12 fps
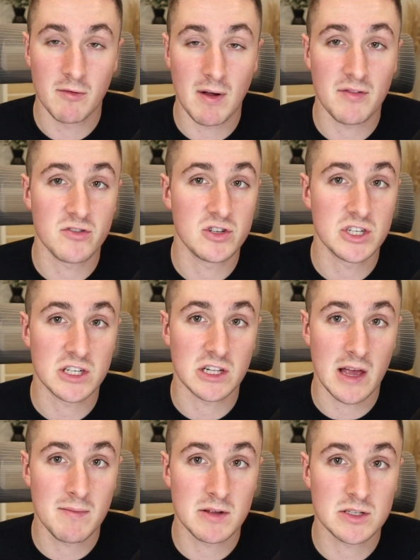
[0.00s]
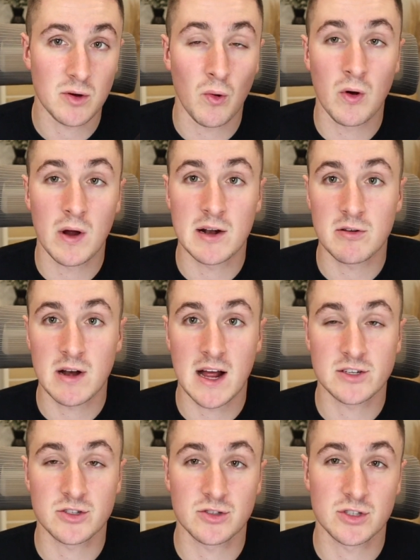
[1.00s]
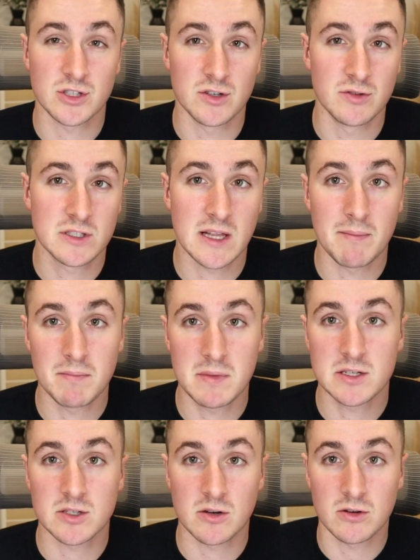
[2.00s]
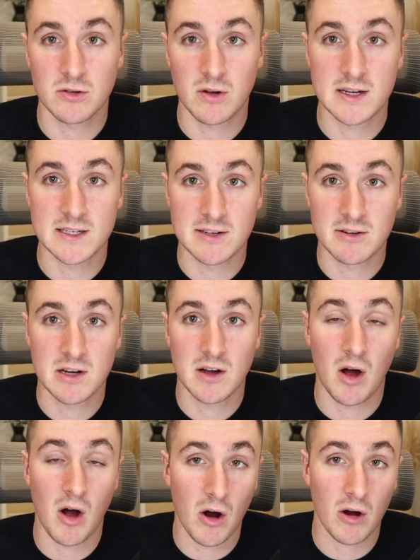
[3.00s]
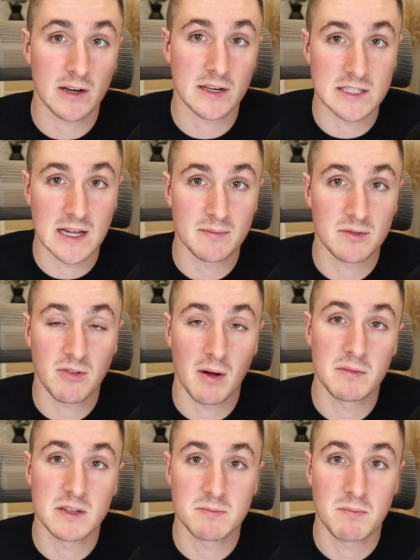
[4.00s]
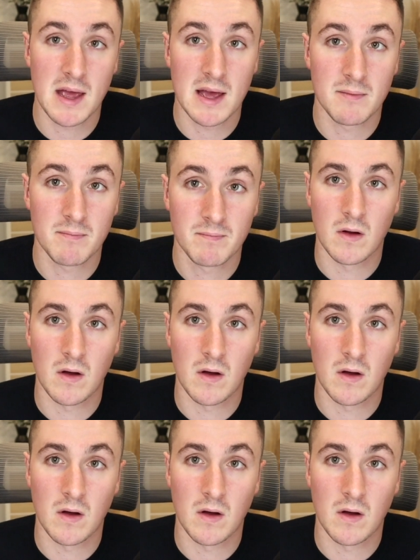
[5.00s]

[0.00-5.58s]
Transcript: refugee claimants, or international students that meet certain criteria are exempt from this ban.